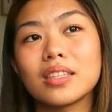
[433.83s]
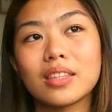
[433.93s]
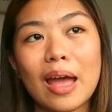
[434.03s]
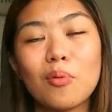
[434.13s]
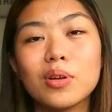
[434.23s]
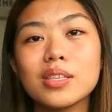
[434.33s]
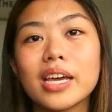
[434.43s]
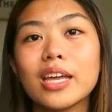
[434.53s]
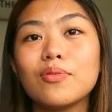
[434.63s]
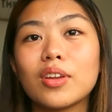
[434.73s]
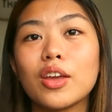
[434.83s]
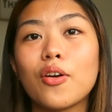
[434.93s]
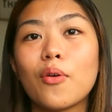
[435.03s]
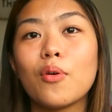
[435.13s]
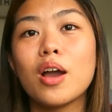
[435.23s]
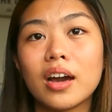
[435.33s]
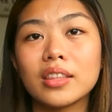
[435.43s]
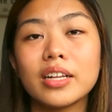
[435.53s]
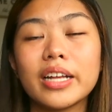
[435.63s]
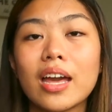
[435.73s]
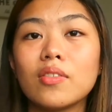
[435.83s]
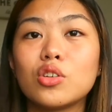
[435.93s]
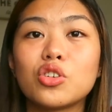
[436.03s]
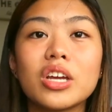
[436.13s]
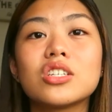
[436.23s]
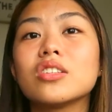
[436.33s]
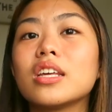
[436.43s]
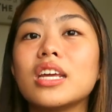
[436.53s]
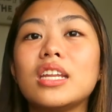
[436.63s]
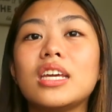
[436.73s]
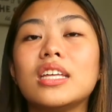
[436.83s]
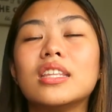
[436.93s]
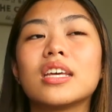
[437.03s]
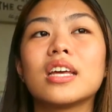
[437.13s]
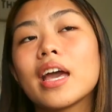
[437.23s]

that 1-second video until I have the duration that I need,